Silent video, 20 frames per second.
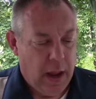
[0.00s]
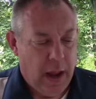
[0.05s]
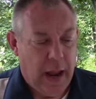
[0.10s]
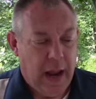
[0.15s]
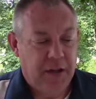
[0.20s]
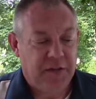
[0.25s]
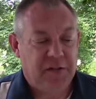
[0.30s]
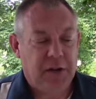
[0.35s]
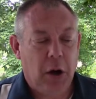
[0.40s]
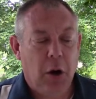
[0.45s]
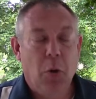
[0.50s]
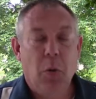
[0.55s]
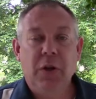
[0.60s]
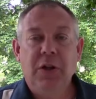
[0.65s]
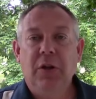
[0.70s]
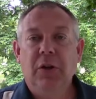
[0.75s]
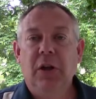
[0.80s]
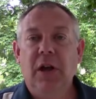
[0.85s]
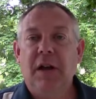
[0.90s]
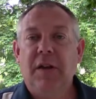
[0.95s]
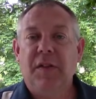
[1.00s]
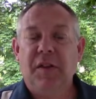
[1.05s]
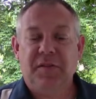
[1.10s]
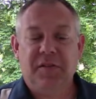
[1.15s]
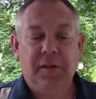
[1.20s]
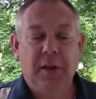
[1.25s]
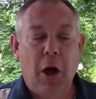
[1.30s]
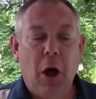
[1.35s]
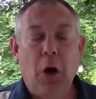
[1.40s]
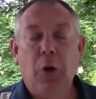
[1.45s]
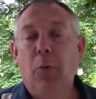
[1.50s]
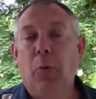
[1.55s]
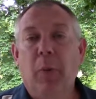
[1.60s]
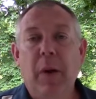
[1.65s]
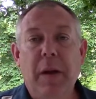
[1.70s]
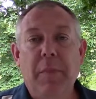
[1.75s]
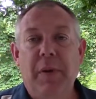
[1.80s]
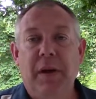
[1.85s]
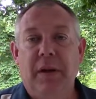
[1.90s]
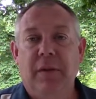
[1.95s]
And so when you look at this long
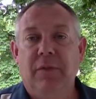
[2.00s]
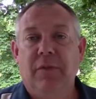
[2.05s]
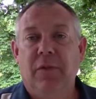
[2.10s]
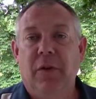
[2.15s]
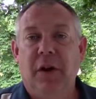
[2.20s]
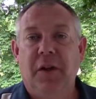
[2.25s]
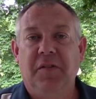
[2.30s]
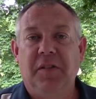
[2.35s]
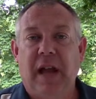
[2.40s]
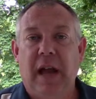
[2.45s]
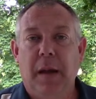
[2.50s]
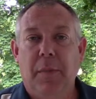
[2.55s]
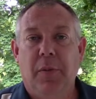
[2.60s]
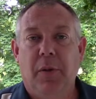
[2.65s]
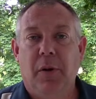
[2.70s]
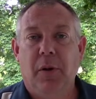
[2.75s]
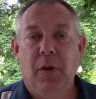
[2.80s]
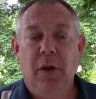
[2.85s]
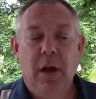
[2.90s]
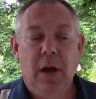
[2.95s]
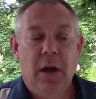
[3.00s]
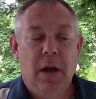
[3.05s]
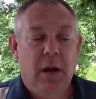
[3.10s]
ribbon, for example,